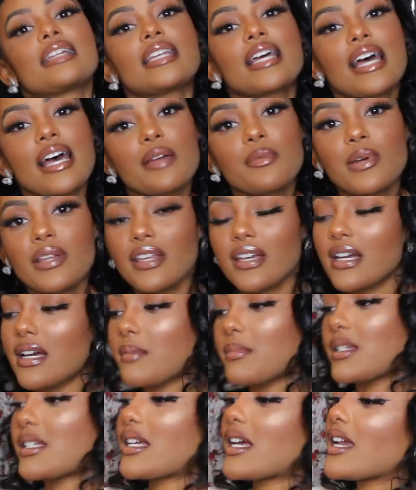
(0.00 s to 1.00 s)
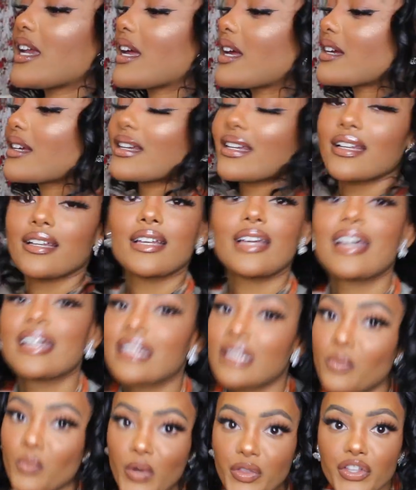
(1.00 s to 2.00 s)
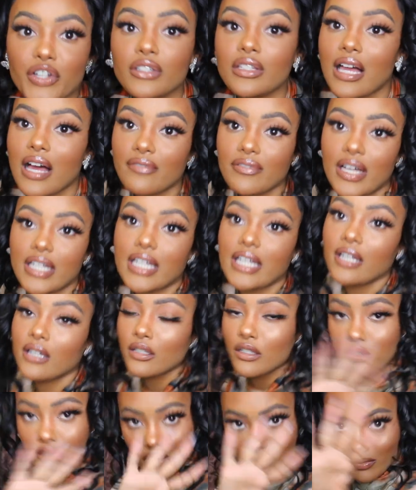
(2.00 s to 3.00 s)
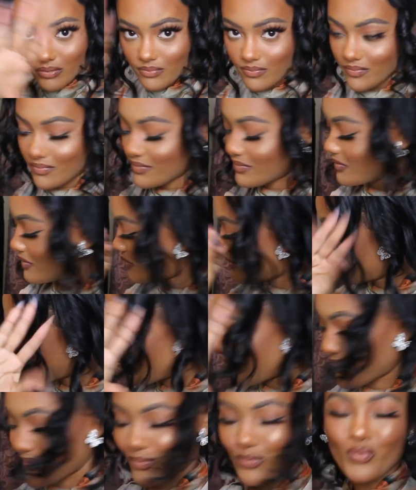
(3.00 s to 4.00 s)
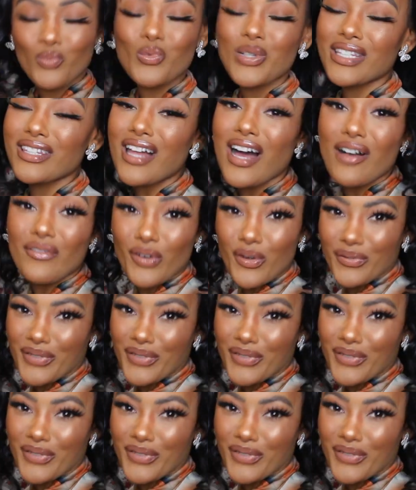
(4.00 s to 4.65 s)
in the head with it. I'm just kidding. Hit them with your love, honey. We love